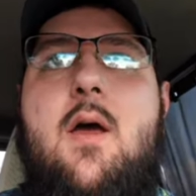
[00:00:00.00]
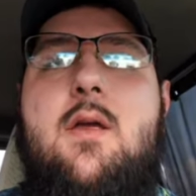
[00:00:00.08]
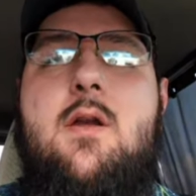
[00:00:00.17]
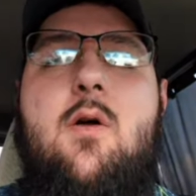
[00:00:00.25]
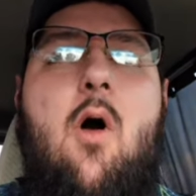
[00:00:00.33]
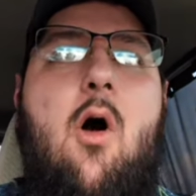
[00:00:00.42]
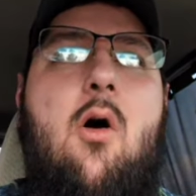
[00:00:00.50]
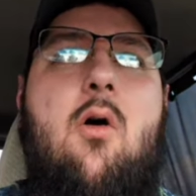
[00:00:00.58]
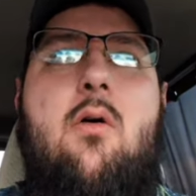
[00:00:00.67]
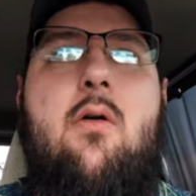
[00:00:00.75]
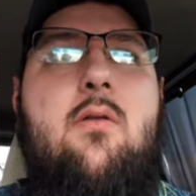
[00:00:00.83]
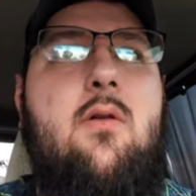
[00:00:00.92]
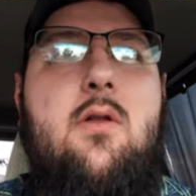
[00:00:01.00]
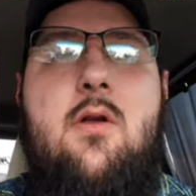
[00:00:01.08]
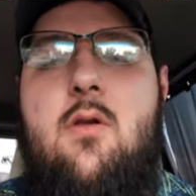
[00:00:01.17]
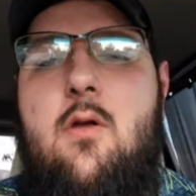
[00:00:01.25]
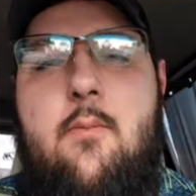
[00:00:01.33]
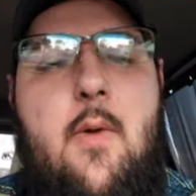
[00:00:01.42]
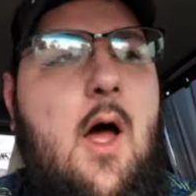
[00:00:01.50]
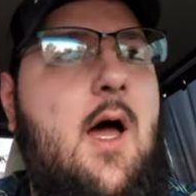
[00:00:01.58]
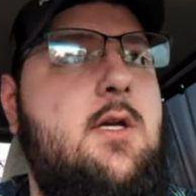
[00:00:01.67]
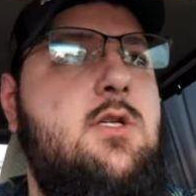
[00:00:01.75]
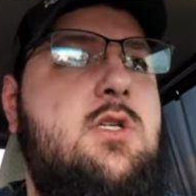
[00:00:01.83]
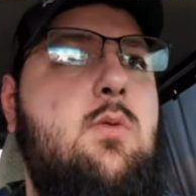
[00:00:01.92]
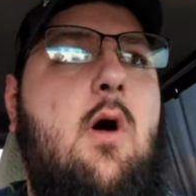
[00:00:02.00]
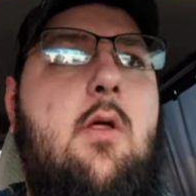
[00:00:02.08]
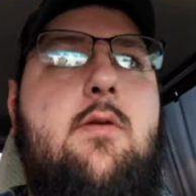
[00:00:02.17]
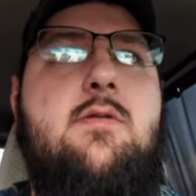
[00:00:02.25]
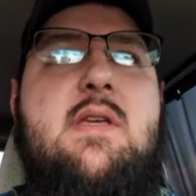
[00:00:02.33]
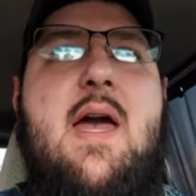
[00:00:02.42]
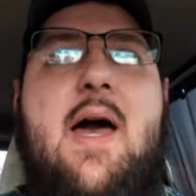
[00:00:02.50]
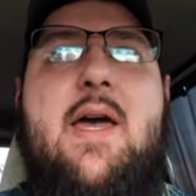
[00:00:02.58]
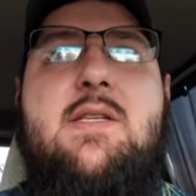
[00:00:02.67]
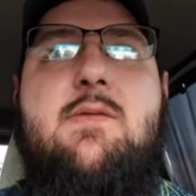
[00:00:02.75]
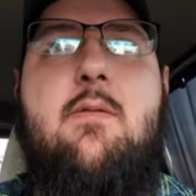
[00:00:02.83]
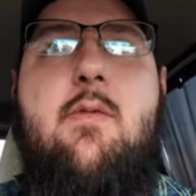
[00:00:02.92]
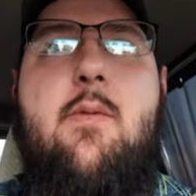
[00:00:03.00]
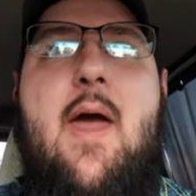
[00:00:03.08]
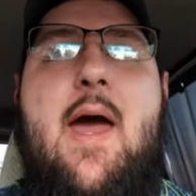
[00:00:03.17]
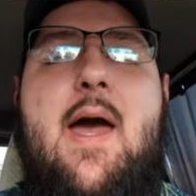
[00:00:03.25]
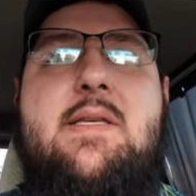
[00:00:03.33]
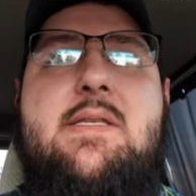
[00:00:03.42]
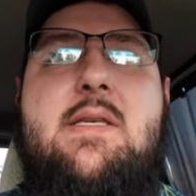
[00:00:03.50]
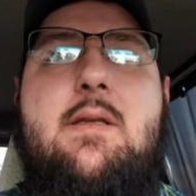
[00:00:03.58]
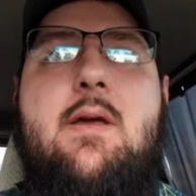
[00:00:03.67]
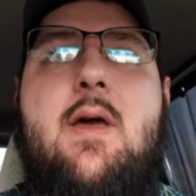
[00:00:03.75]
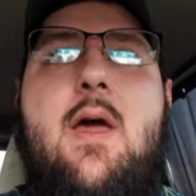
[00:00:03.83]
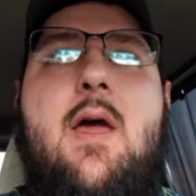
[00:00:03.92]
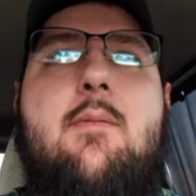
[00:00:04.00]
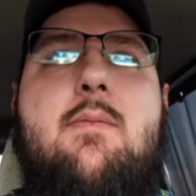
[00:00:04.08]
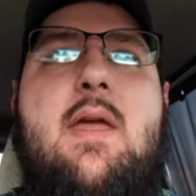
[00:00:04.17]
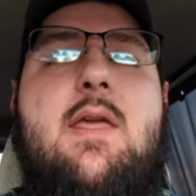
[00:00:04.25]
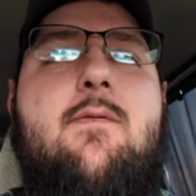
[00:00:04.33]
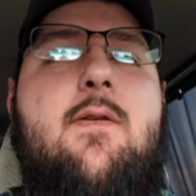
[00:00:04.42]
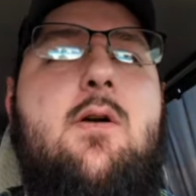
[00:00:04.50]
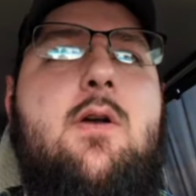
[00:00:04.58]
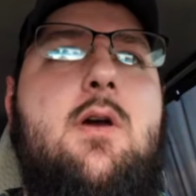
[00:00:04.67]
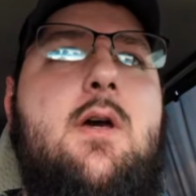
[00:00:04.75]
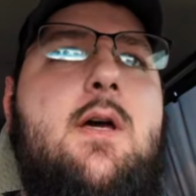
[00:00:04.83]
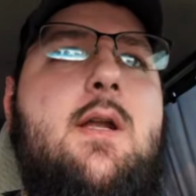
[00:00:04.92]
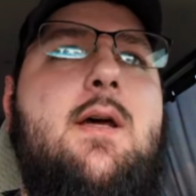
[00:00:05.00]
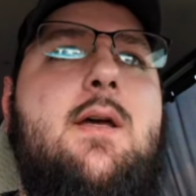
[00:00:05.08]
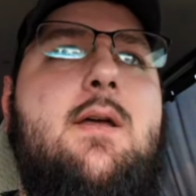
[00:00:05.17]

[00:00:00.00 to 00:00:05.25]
you know all little homage to all those guys from the past and make you feel good.